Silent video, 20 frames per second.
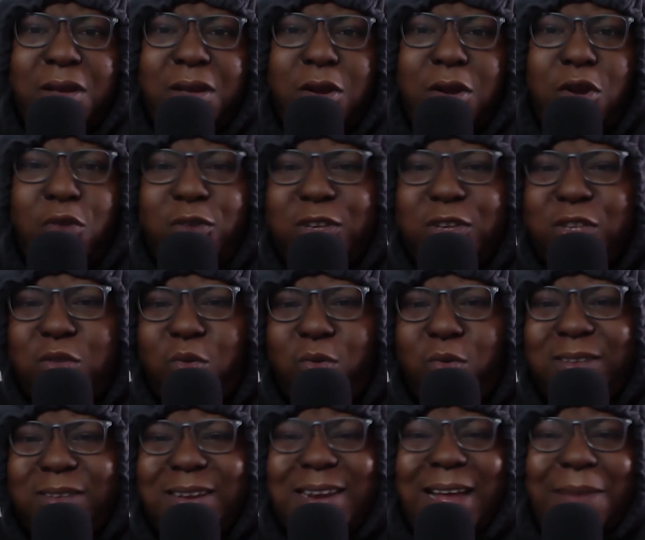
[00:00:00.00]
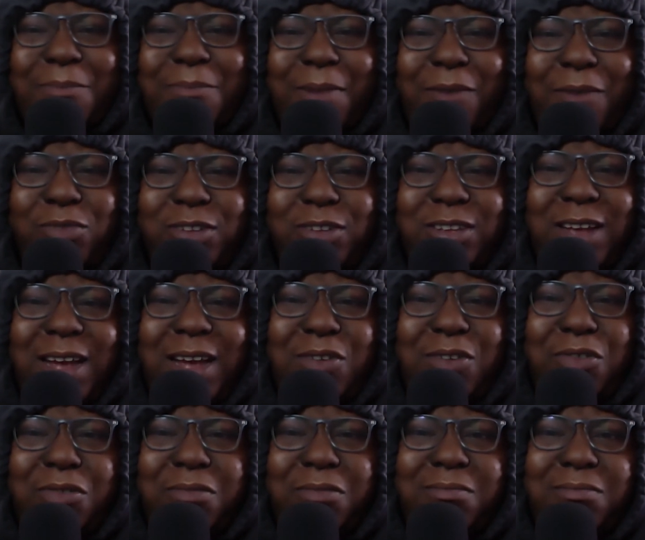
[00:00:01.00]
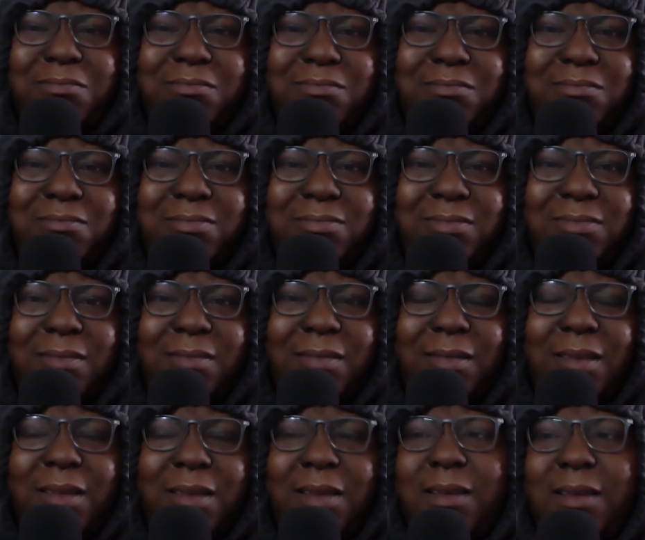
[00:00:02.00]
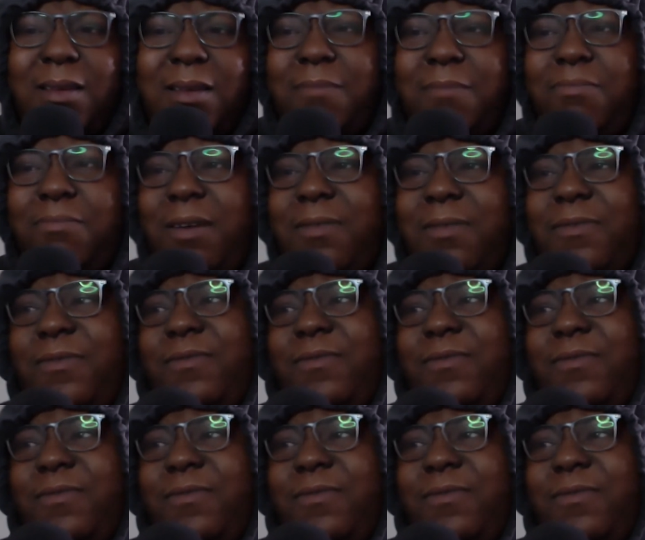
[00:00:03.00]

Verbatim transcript: Loose stools and that, bruv. What's going on? Bruv.